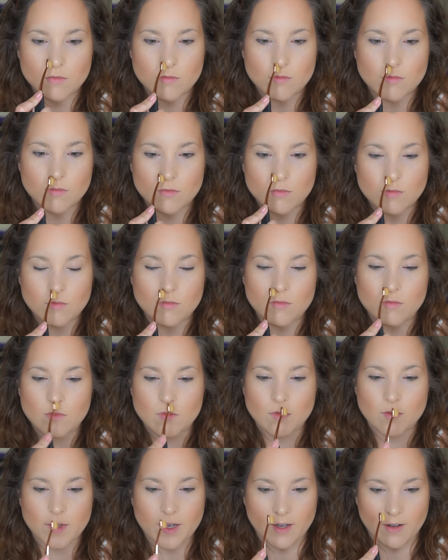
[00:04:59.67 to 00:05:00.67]

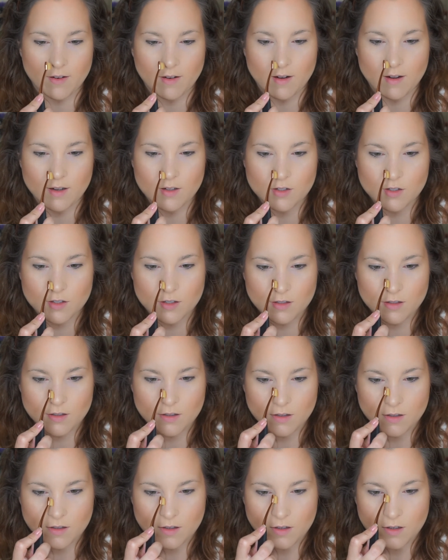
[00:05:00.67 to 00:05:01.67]
Oh my gosh.
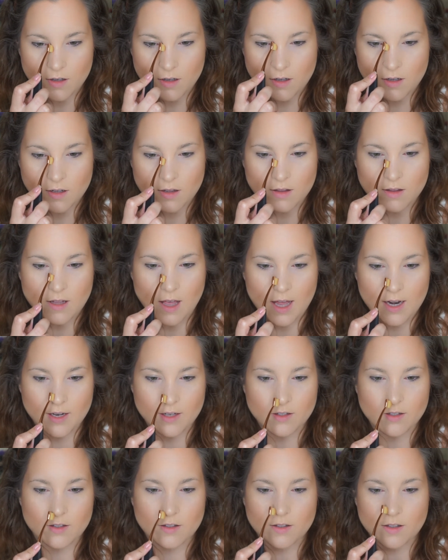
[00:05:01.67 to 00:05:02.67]
That
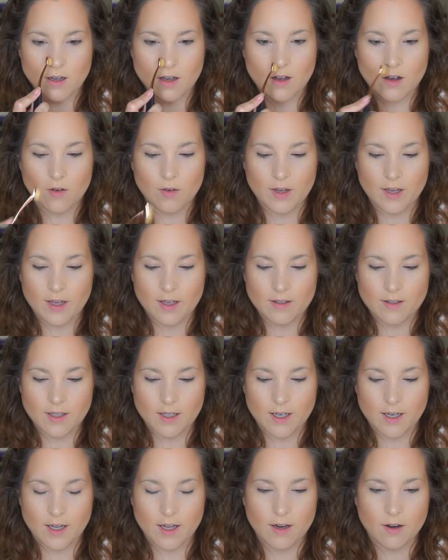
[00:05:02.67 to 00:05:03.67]
is so
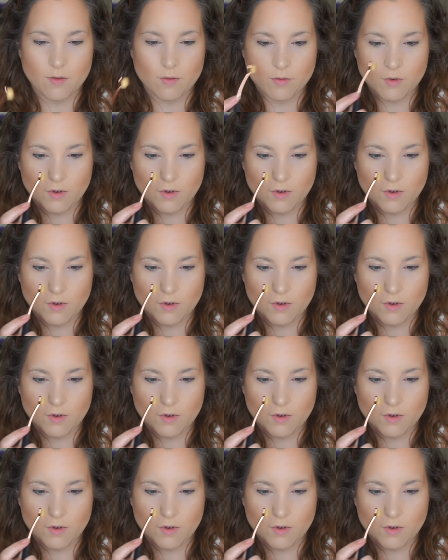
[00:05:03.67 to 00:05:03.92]
easy to get a